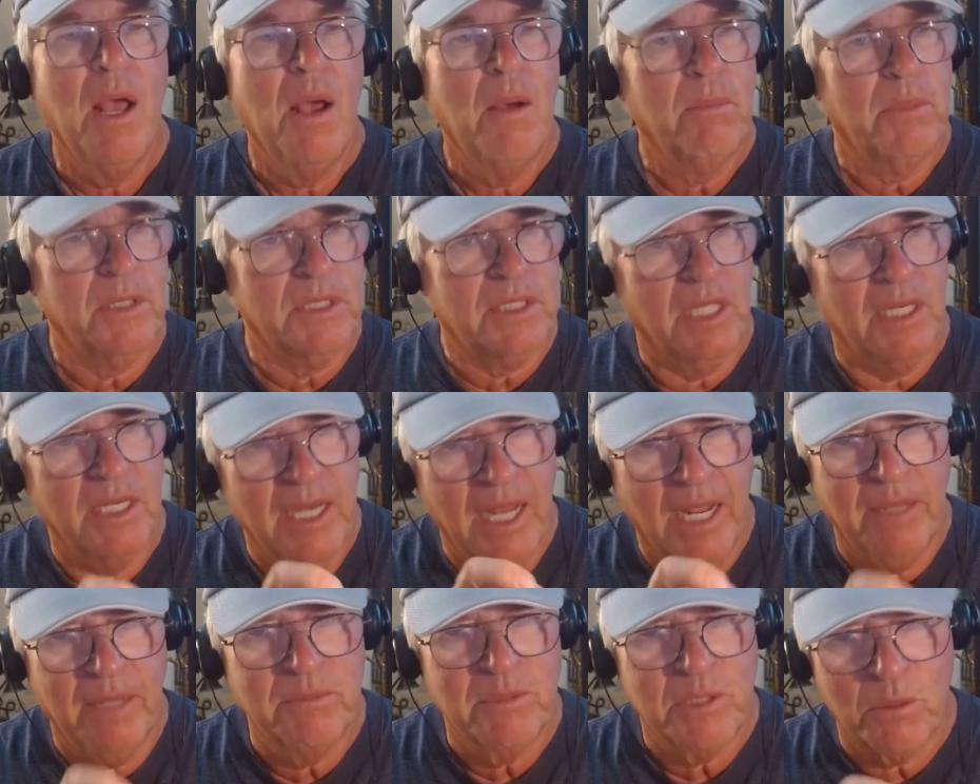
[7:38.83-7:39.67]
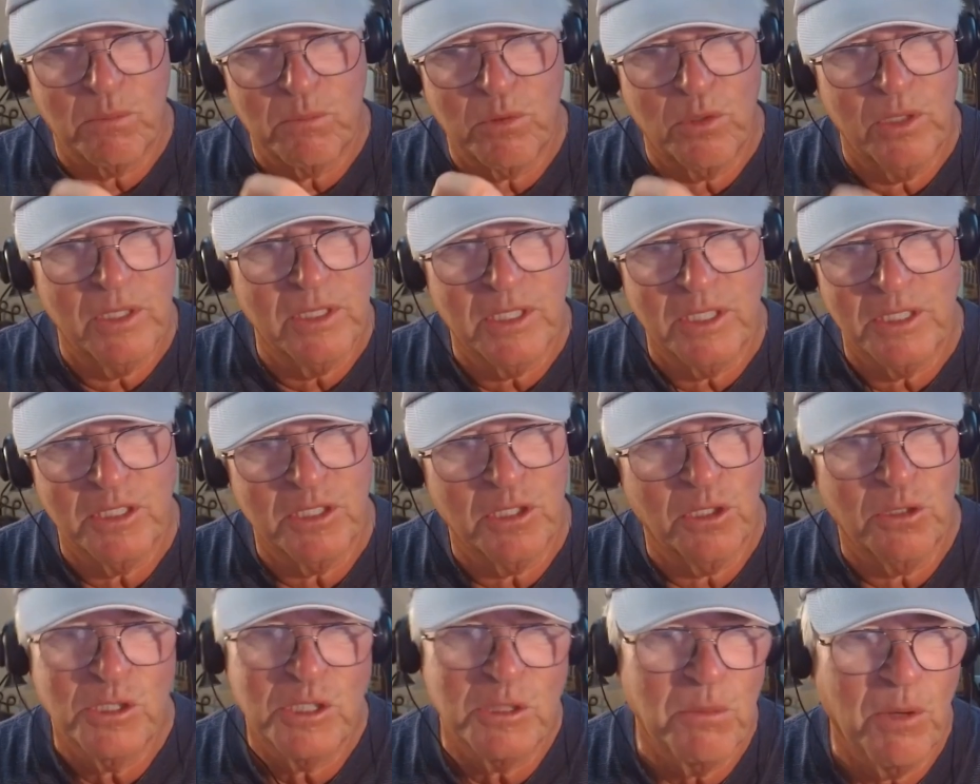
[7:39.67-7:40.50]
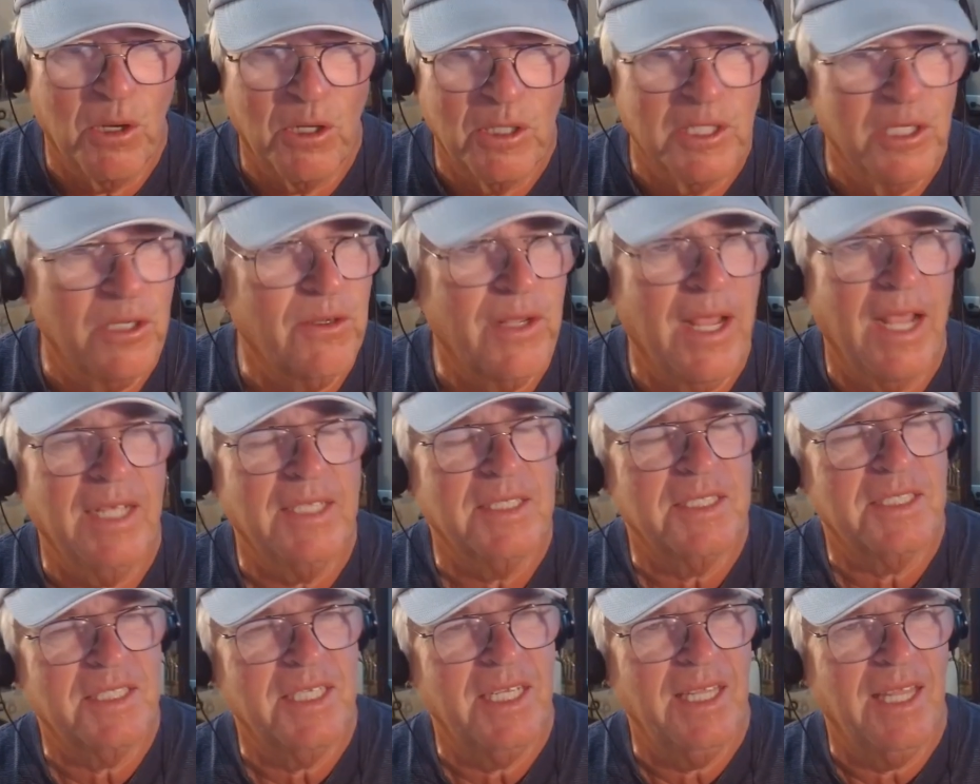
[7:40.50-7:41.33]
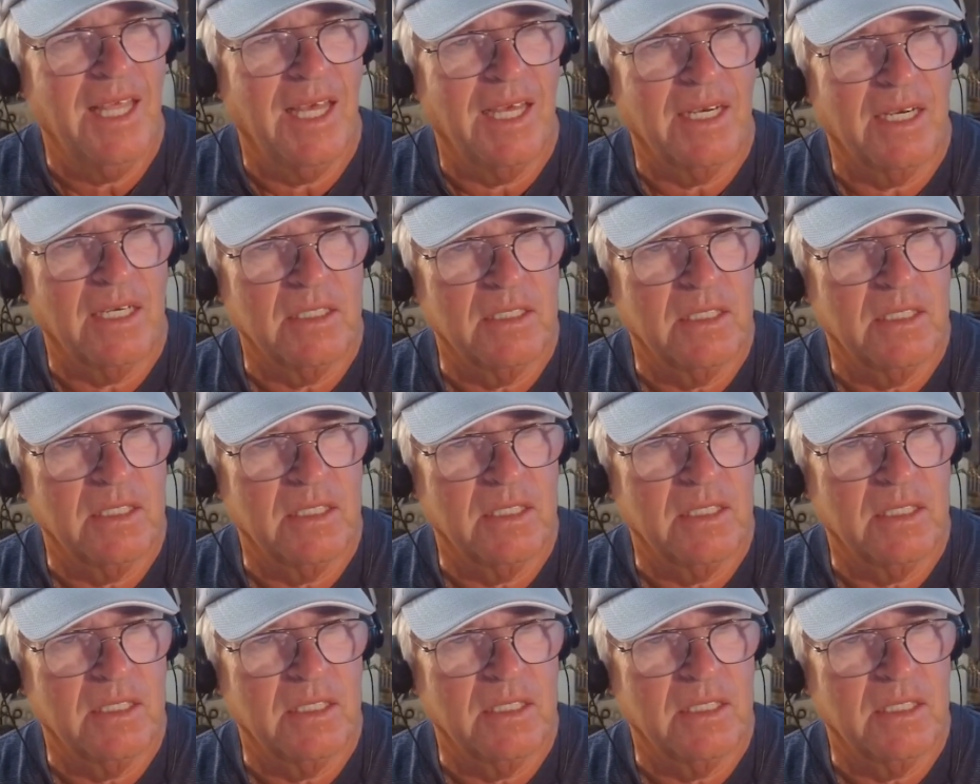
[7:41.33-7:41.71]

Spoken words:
But the names are printed so small, you can't see that on